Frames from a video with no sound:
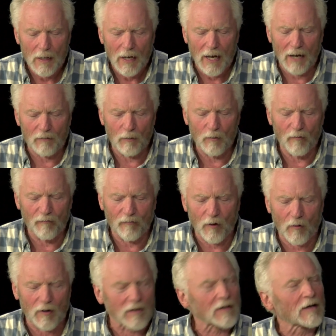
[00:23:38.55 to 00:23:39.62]
And we move
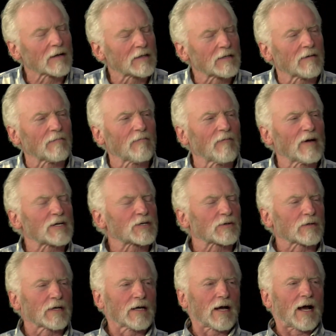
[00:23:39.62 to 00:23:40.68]
forward to
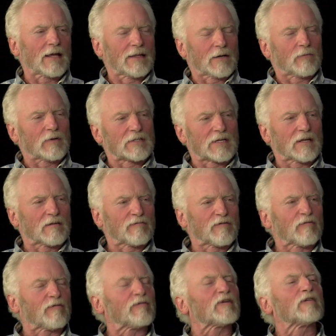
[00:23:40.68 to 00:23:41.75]
eventually, I think we see the
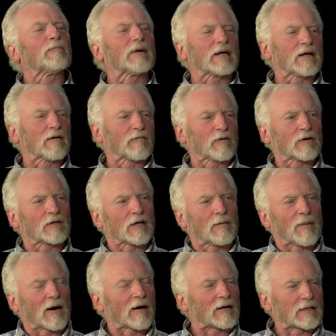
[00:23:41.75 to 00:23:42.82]
fulfillment of early
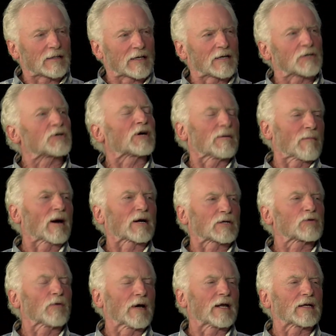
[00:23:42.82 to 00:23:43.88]
American literature in Mark
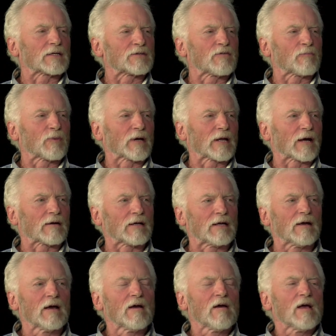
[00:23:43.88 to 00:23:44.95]
Twain, as you point out. He
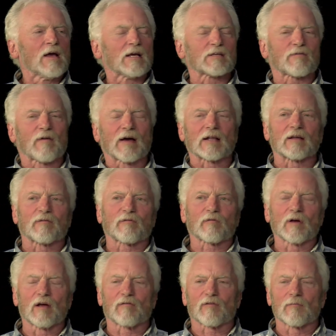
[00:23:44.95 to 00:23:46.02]
mm-hmm. is finally
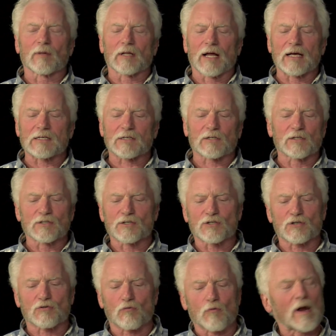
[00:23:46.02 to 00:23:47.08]
free from the last
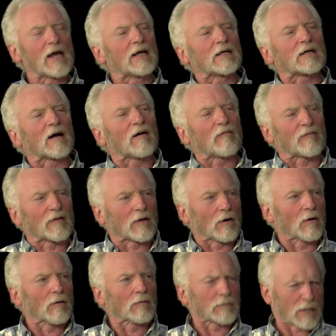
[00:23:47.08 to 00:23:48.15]
constraint of the
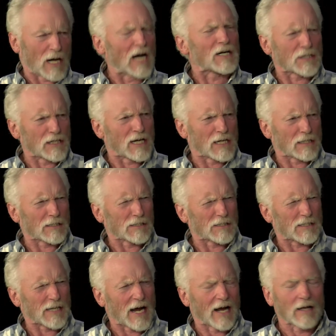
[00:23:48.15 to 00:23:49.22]
continental
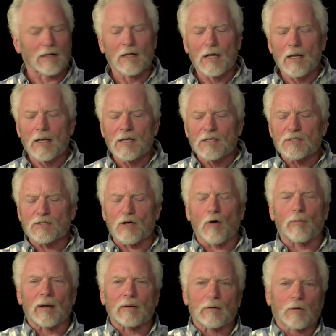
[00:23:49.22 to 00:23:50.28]
style. Mm-hmm. So,
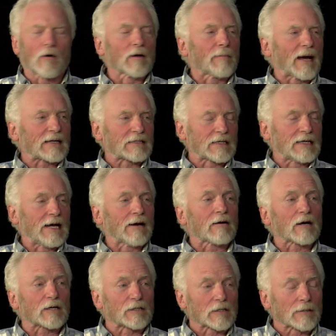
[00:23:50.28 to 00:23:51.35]
but going back to
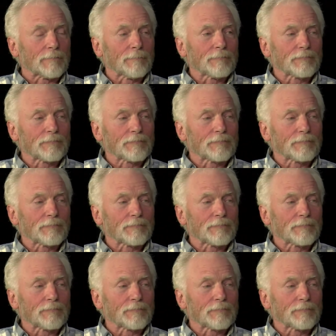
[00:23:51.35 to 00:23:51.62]
character,